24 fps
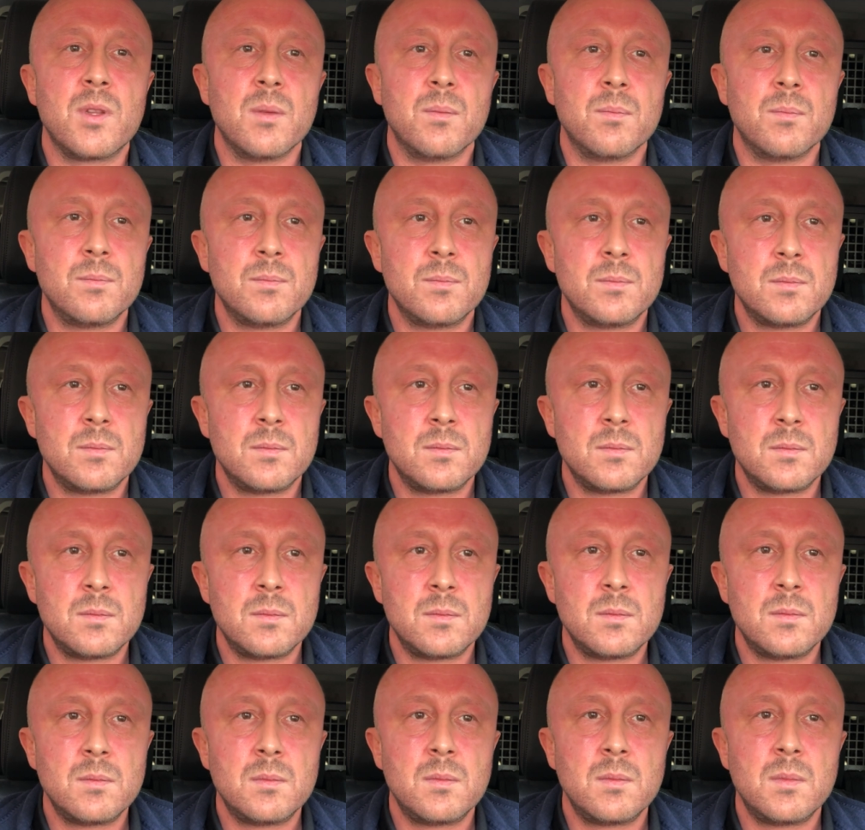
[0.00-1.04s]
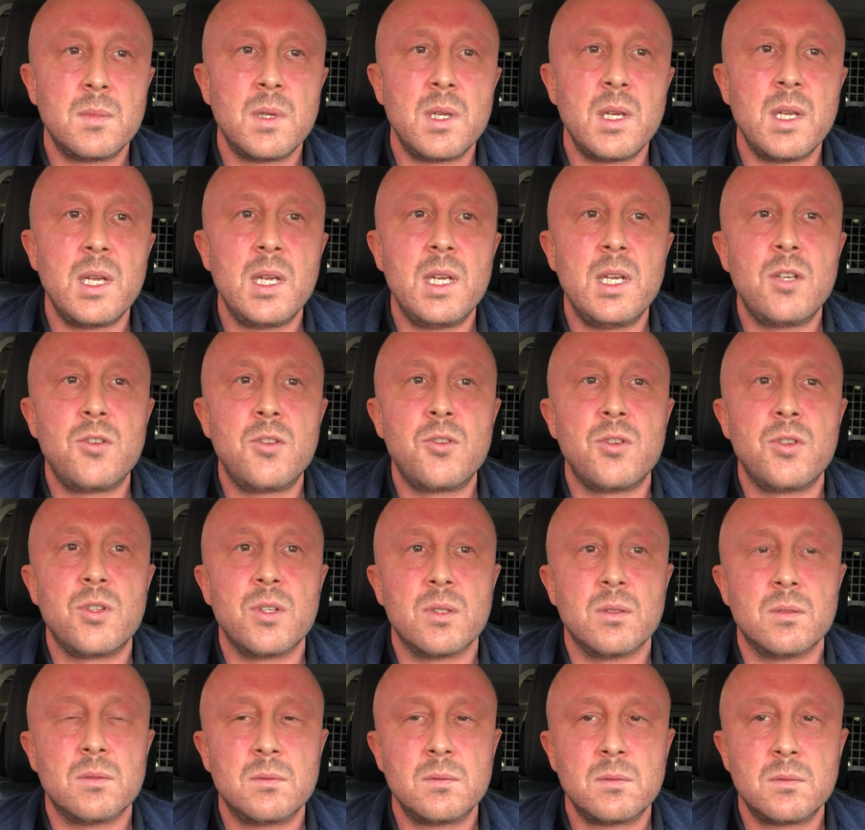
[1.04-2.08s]
them?
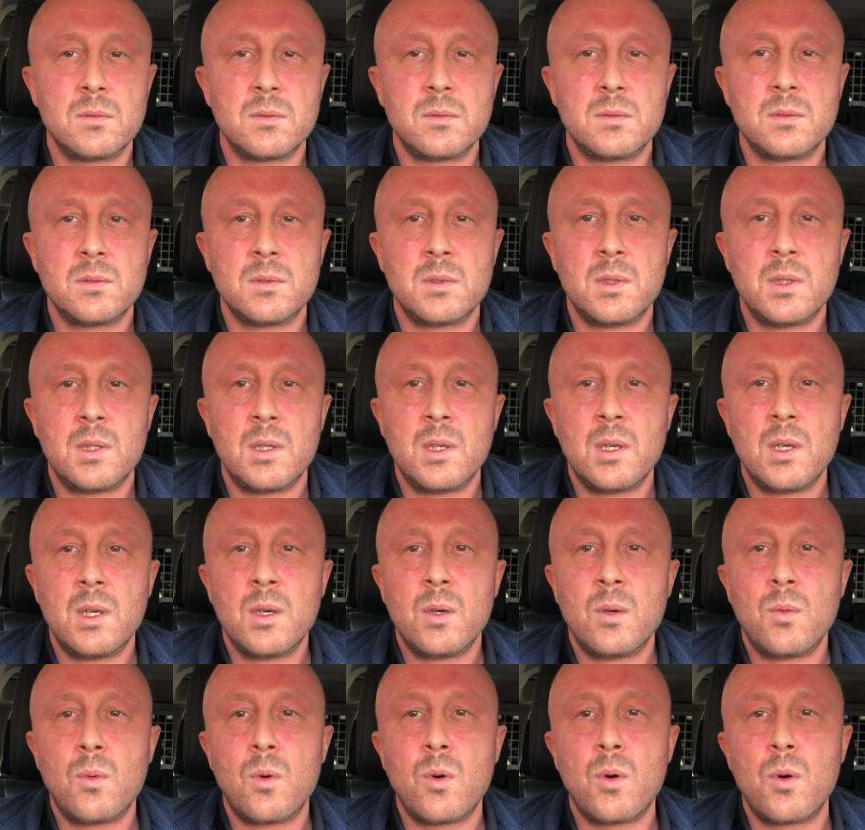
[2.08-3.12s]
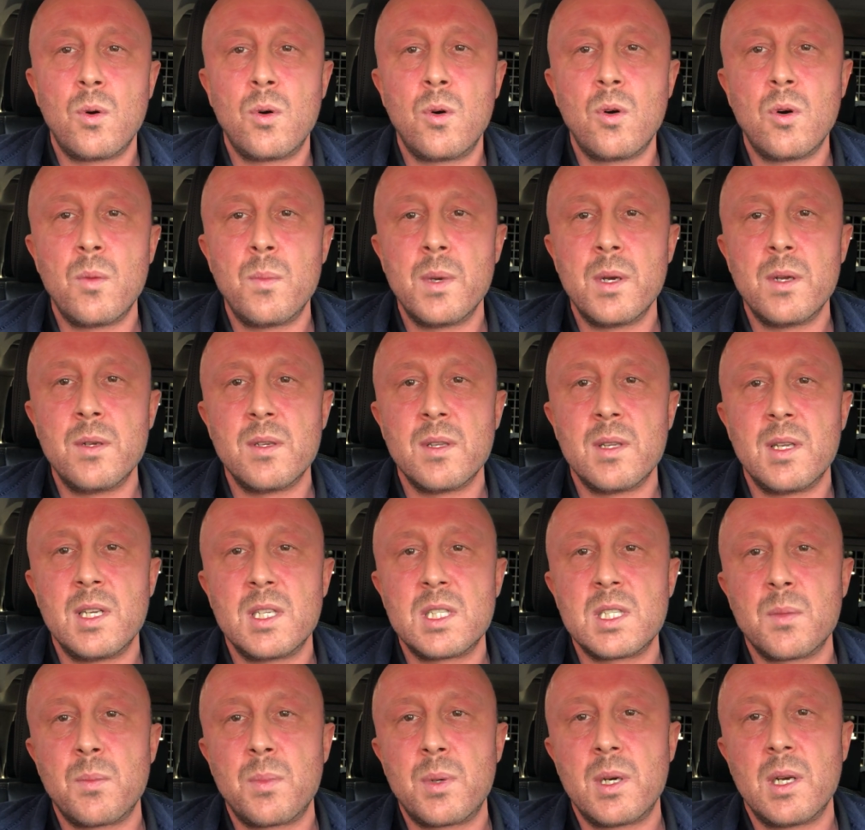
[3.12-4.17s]
Estrogen. What hormone do they
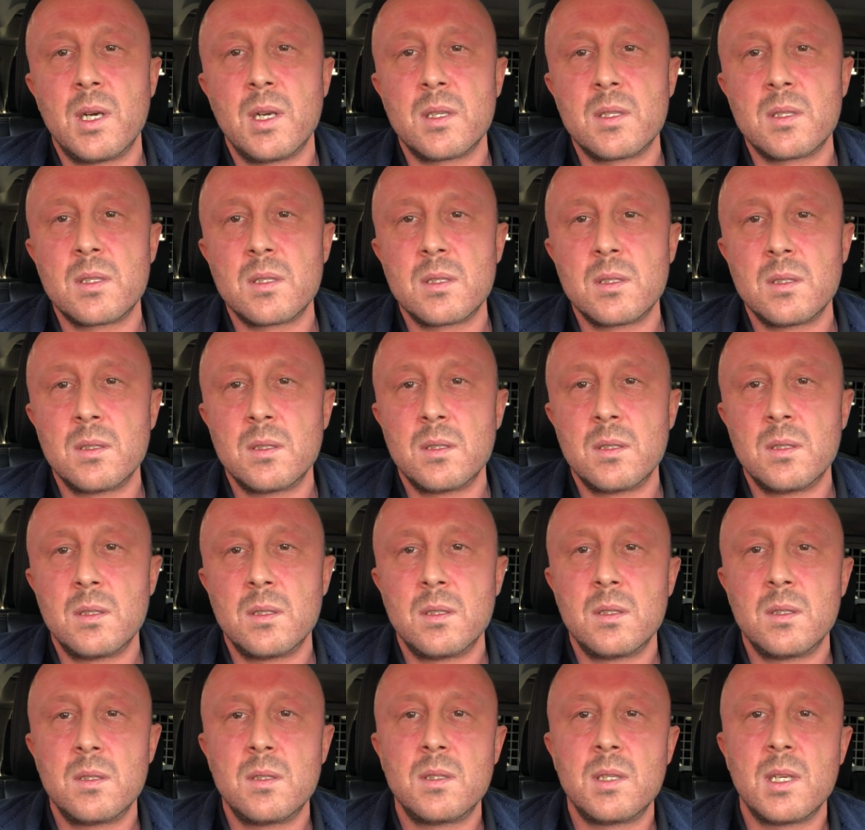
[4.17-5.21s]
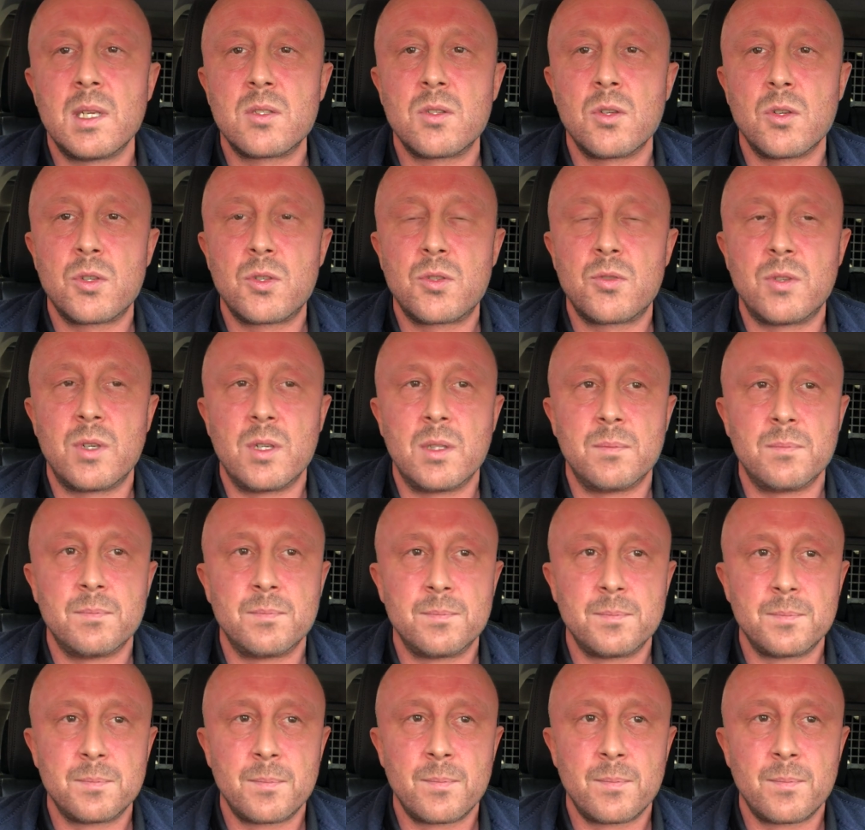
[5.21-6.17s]
suppress? Testosterone.